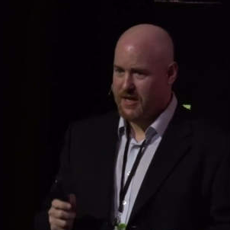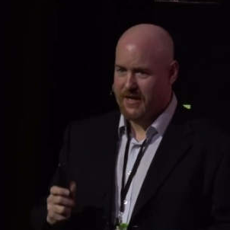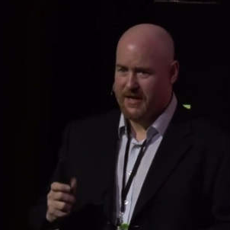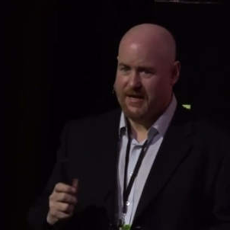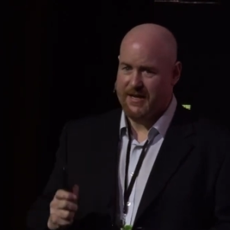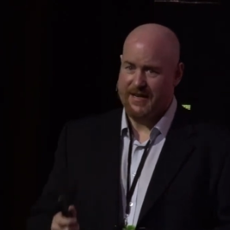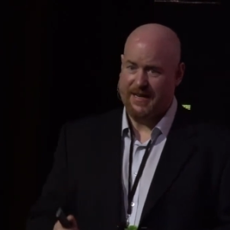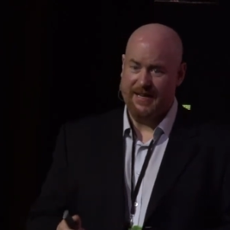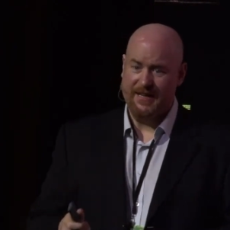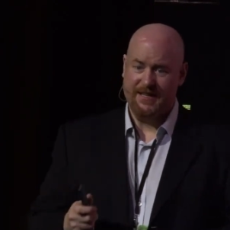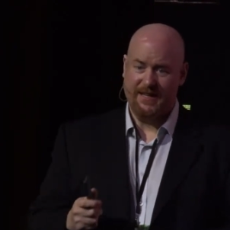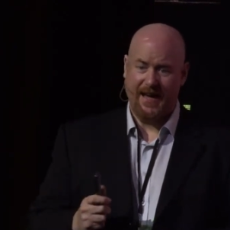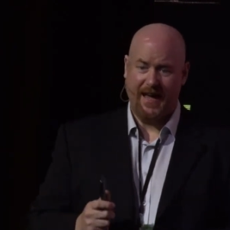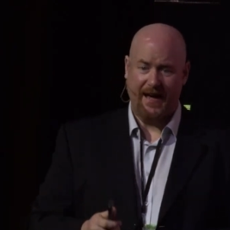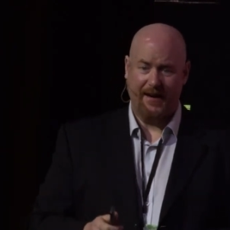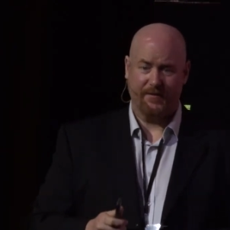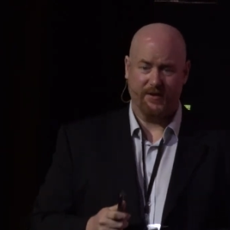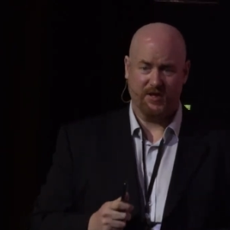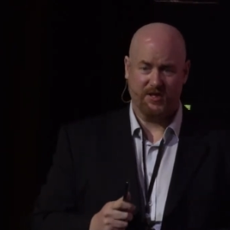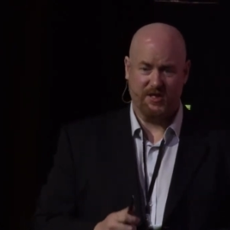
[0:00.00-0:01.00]
need to
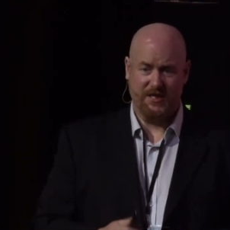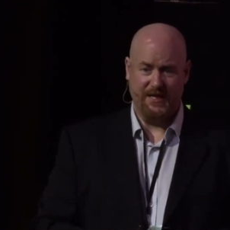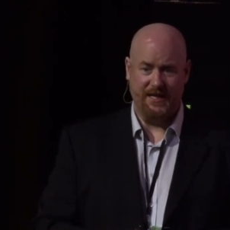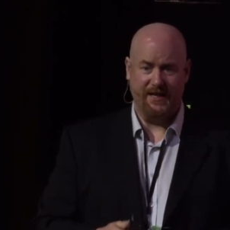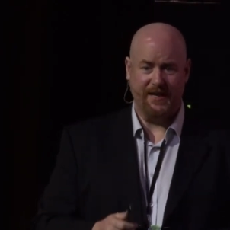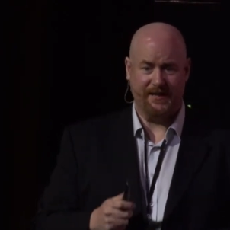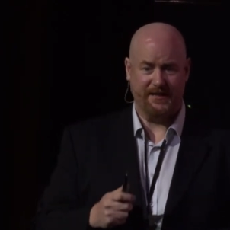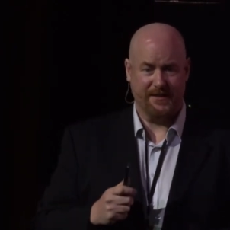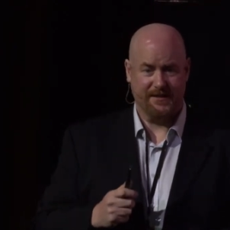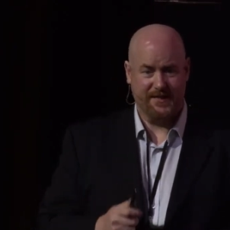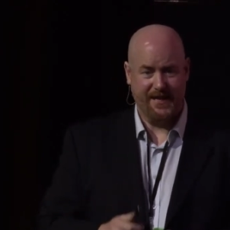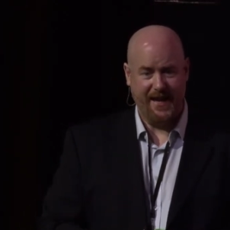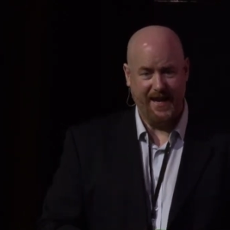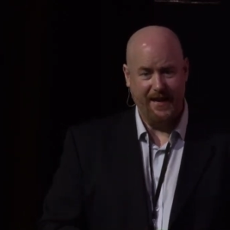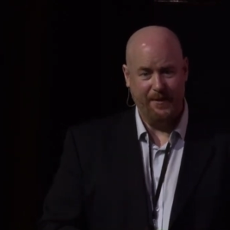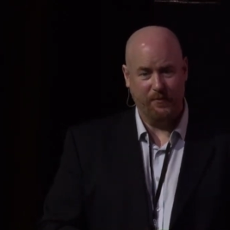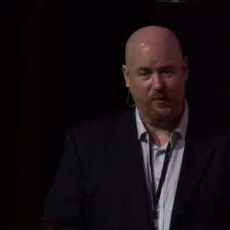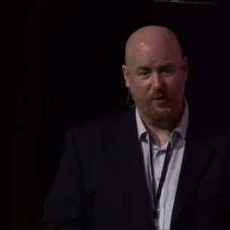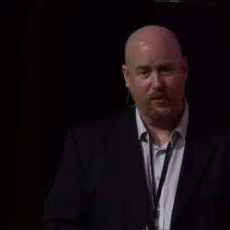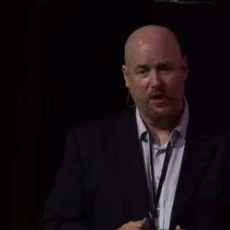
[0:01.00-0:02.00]
have a seat at the
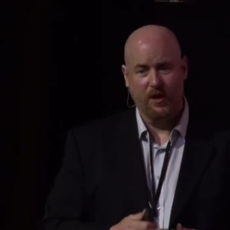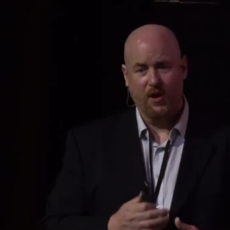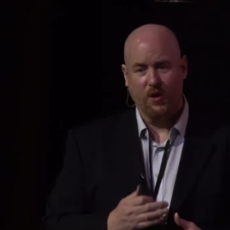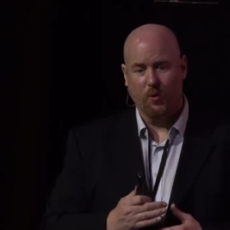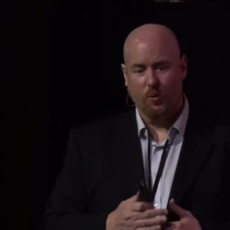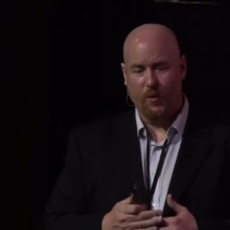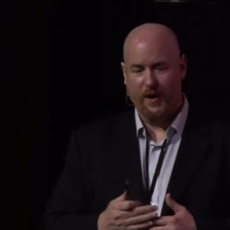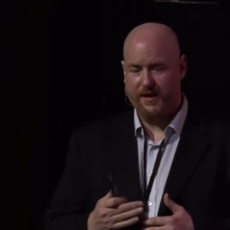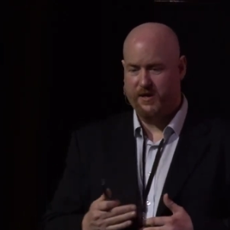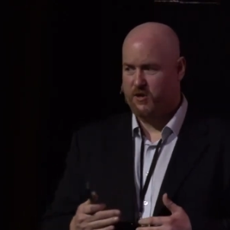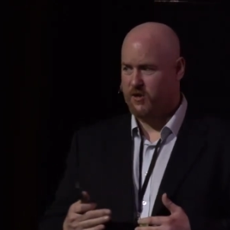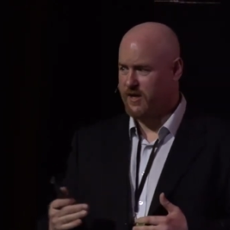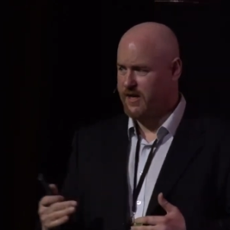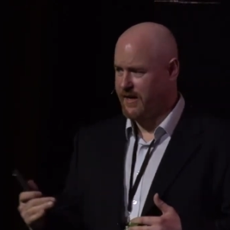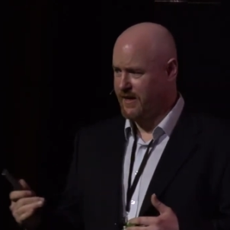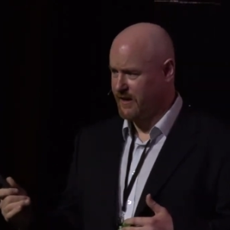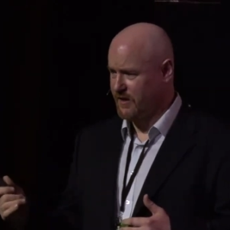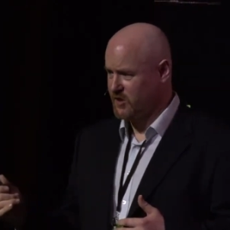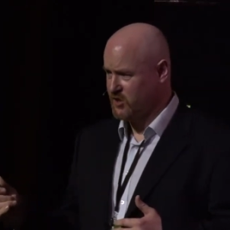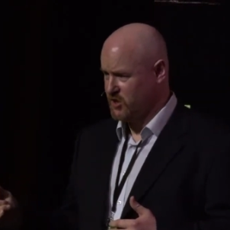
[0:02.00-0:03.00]
table when you're
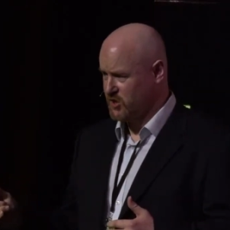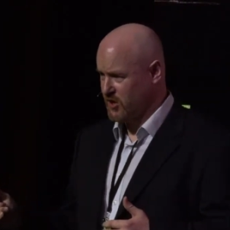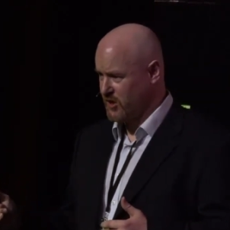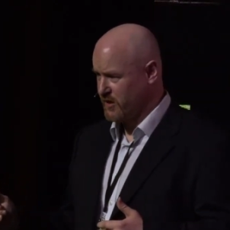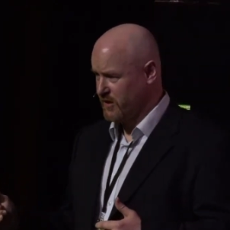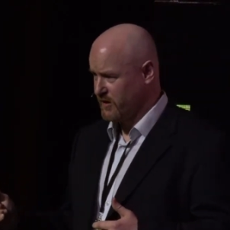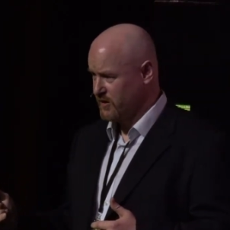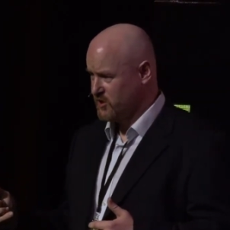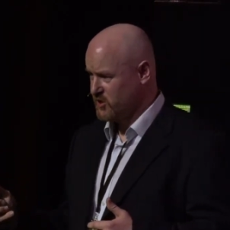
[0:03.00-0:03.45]
getting started,